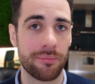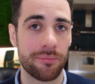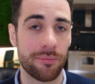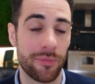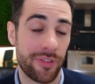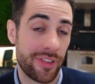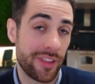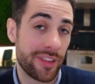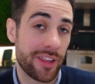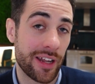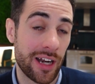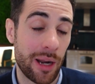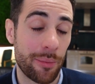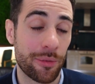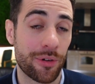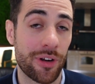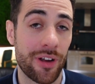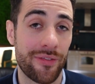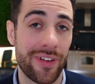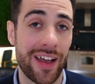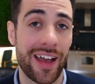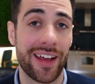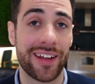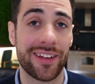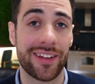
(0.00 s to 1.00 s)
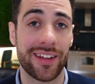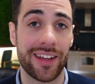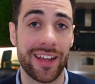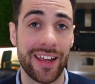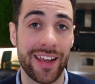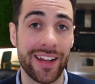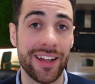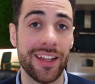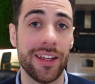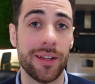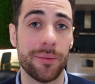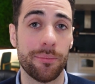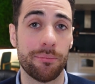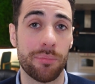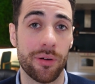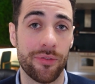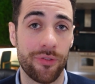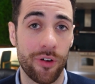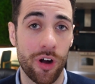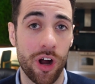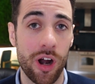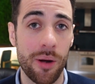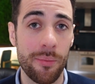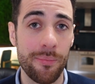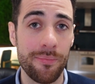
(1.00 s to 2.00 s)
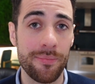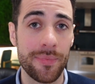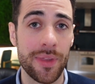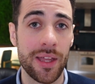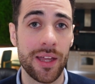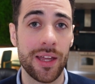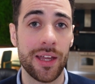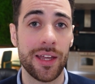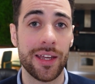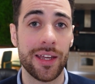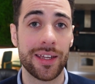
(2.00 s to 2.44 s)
with the dynamic creative ad in it, perform?